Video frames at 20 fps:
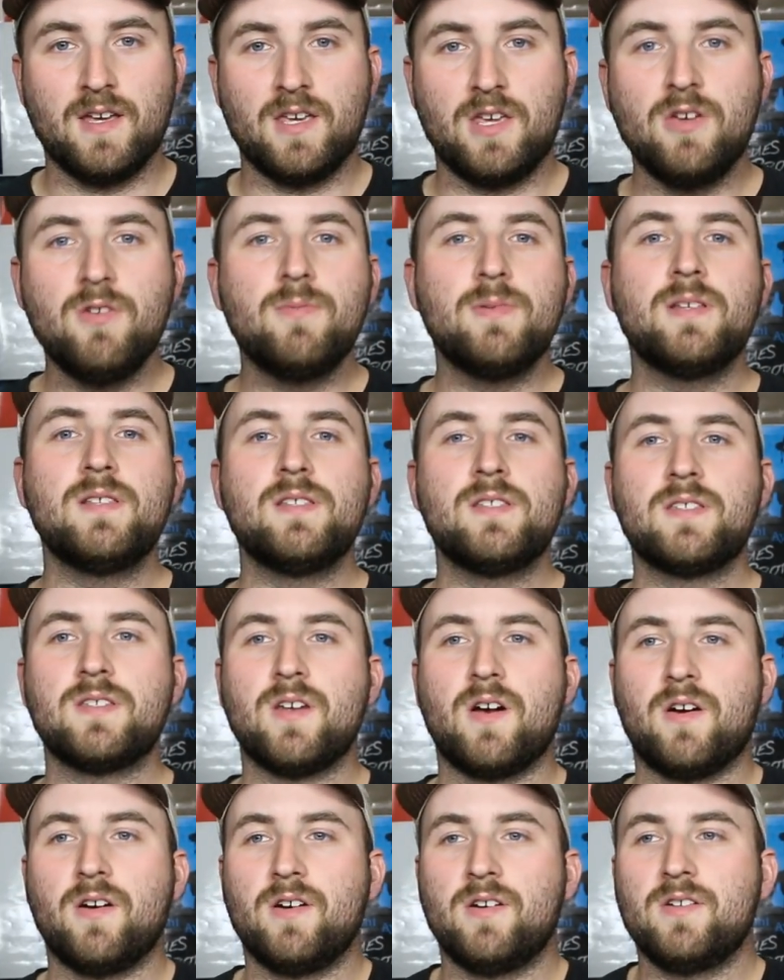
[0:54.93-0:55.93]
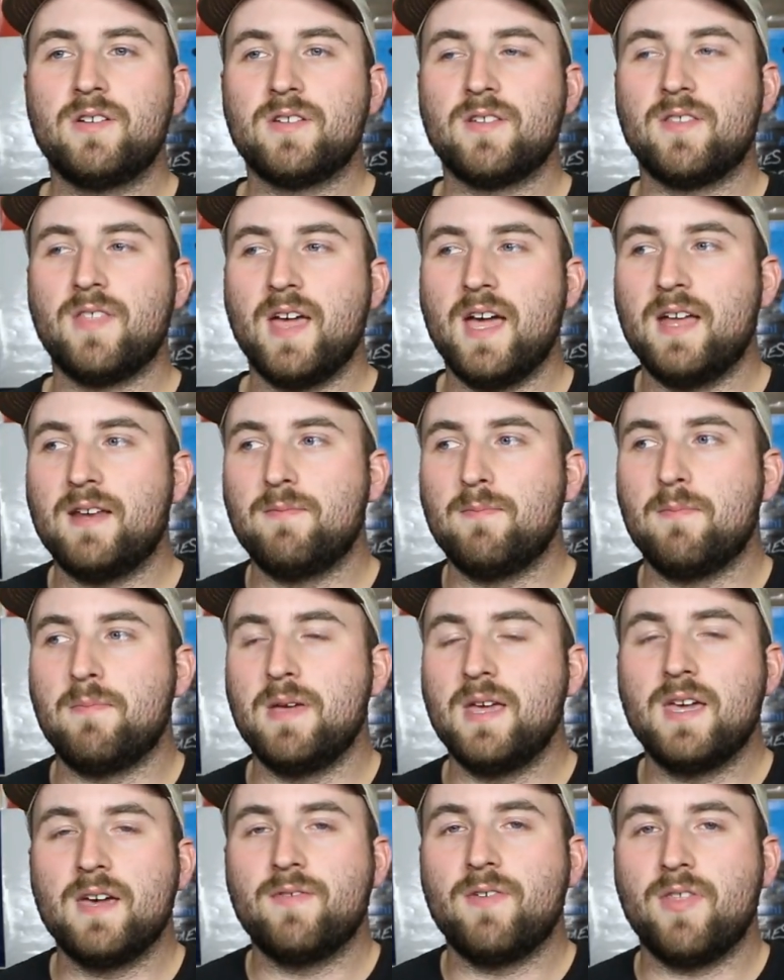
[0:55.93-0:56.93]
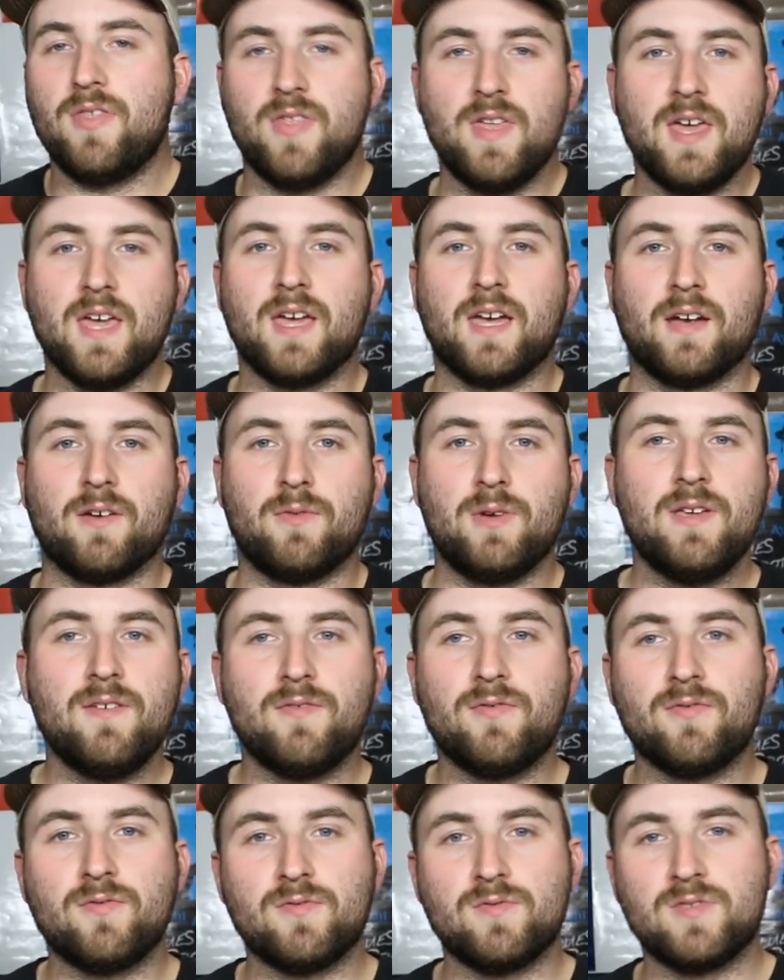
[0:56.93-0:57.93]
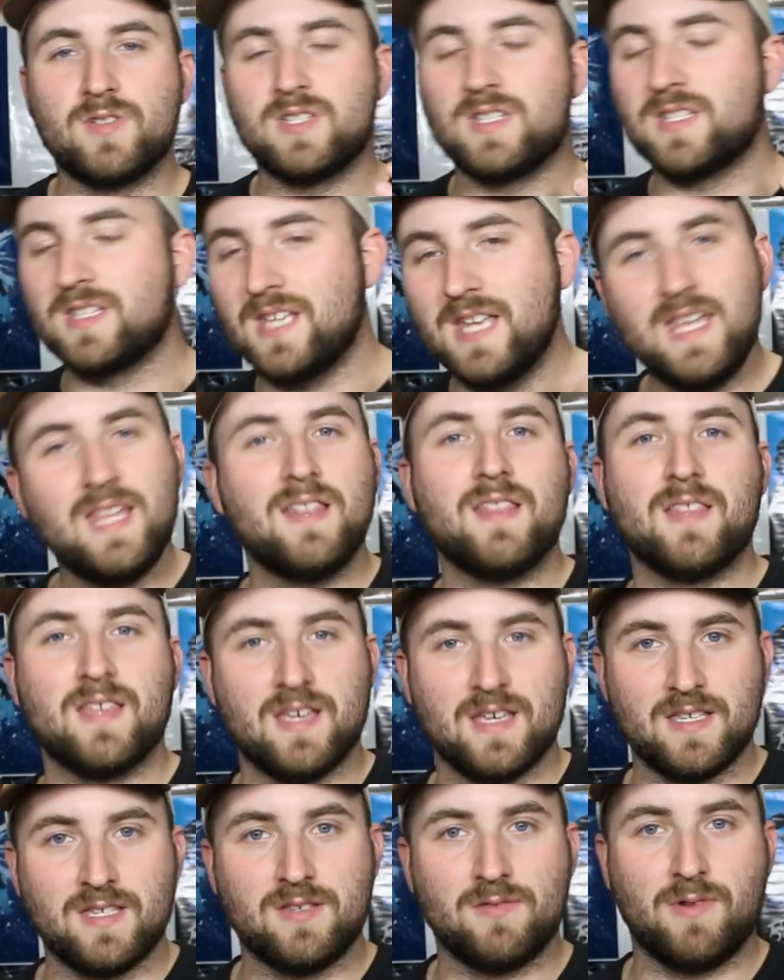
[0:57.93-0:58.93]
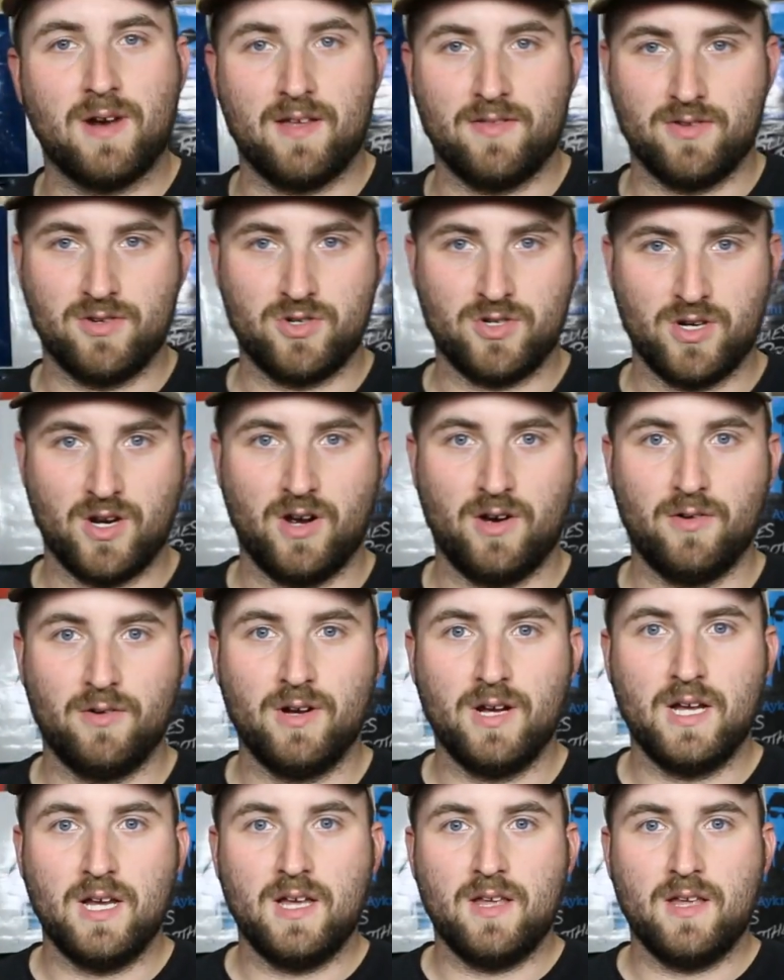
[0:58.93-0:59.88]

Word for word: Humans aren't that big of a thing. We've seen this throughout the show.